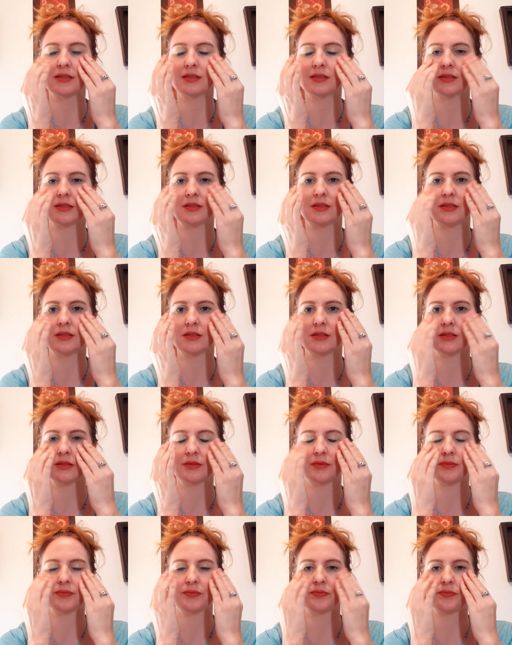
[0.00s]

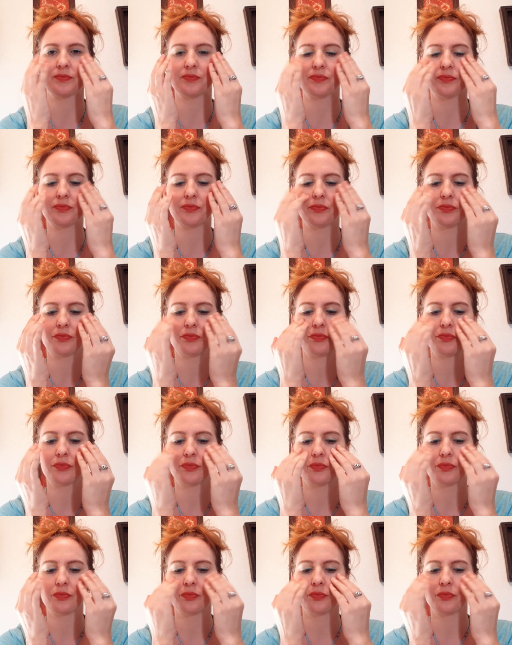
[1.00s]

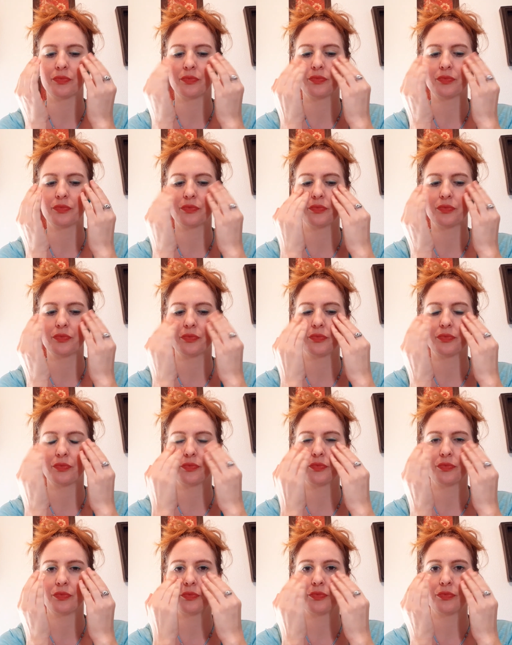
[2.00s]

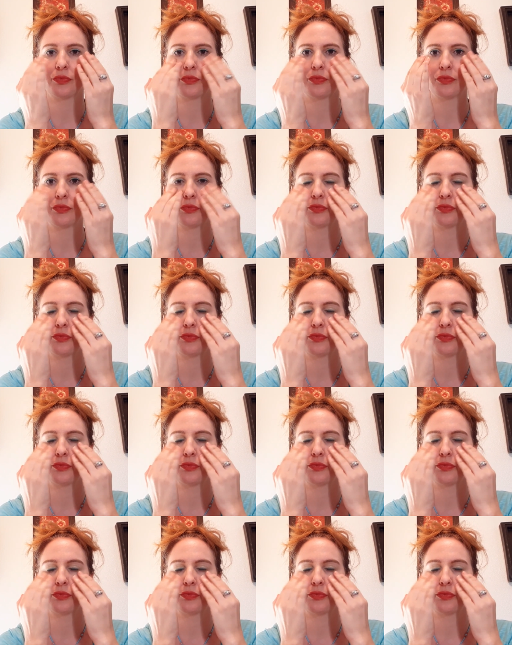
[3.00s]
(silence)